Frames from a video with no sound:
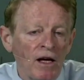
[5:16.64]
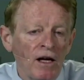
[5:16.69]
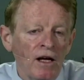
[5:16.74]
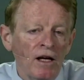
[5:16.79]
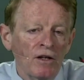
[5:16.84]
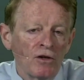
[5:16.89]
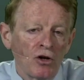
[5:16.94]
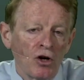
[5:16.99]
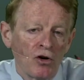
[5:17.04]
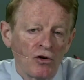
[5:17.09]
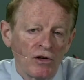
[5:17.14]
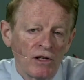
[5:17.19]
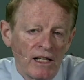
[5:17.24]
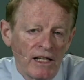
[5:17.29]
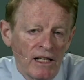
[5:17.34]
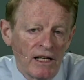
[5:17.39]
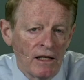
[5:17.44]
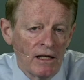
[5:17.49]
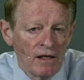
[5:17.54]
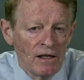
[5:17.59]

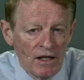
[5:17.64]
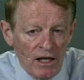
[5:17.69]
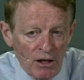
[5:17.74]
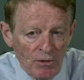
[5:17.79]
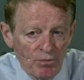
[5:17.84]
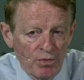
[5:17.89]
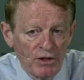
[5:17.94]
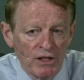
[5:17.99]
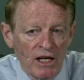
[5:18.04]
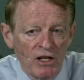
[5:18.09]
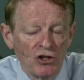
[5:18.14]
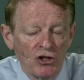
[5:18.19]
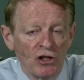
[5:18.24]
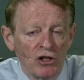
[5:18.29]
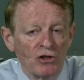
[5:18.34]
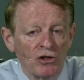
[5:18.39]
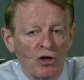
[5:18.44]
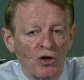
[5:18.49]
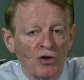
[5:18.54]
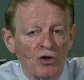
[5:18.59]
Currently in potential
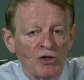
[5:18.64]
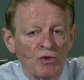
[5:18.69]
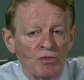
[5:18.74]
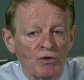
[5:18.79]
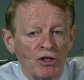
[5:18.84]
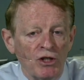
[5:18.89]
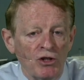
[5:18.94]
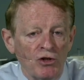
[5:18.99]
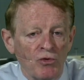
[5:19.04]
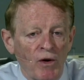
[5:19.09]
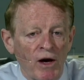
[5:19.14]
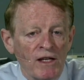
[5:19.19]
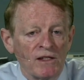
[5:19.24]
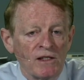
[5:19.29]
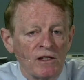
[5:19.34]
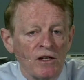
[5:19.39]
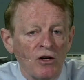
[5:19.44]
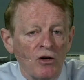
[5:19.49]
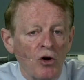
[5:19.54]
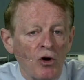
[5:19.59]
talks with the US
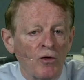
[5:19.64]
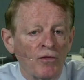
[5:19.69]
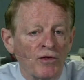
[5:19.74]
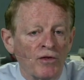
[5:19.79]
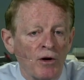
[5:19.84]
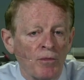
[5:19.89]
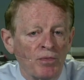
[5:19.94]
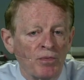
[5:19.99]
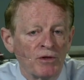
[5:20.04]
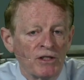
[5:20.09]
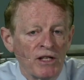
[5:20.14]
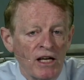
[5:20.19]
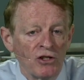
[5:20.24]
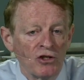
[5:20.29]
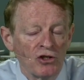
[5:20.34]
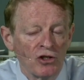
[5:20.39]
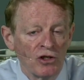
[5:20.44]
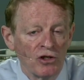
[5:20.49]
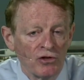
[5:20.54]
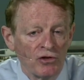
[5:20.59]
over a
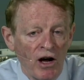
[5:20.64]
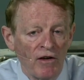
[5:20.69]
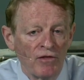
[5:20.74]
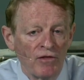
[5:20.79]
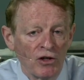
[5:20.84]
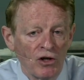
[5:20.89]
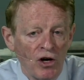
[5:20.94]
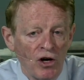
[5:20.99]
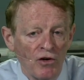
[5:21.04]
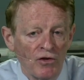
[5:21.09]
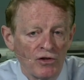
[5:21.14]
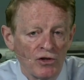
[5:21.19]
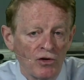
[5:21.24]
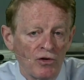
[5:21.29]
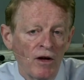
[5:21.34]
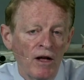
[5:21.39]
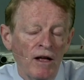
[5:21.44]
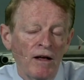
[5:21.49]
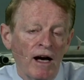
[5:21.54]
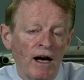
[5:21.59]
potential travel corridor,
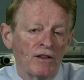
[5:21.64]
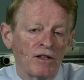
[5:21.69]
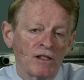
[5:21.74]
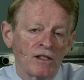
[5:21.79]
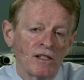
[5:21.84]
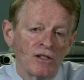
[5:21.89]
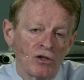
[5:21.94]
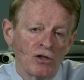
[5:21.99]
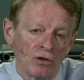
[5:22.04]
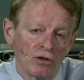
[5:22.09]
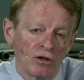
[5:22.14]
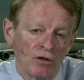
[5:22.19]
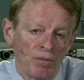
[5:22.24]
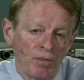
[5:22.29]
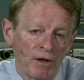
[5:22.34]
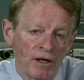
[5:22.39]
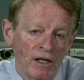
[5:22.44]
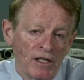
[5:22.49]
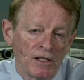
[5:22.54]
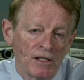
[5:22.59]
and this is
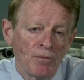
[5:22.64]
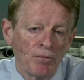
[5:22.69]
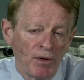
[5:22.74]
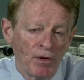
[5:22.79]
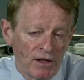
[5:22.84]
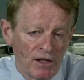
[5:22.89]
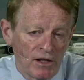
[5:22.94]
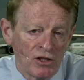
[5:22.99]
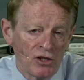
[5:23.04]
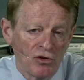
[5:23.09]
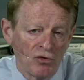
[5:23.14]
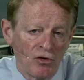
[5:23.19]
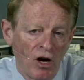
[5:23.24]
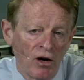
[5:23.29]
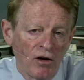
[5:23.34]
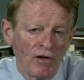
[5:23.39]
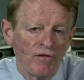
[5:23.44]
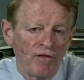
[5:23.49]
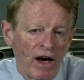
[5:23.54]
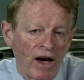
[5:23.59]
underpinned by the strong
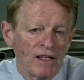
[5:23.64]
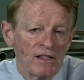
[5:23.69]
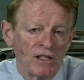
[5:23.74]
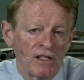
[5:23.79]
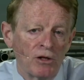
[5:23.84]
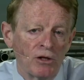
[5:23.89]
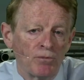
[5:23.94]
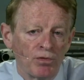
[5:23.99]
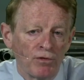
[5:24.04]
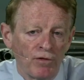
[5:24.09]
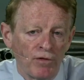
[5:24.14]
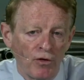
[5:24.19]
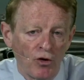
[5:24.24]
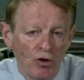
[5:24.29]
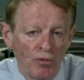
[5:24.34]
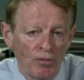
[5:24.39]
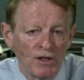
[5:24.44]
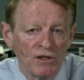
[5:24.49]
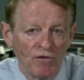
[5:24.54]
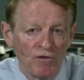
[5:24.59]
vaccine
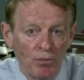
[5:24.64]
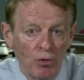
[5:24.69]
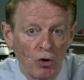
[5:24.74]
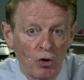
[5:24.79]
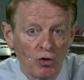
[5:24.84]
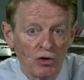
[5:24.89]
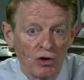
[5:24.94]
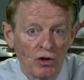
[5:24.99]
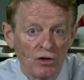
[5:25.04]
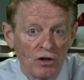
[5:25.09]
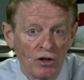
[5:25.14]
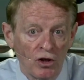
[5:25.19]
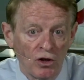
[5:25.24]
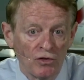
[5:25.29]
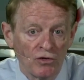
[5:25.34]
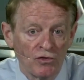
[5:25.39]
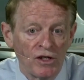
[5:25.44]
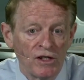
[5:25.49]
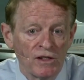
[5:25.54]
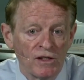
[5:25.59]
performance of both
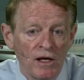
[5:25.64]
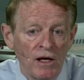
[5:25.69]
countries.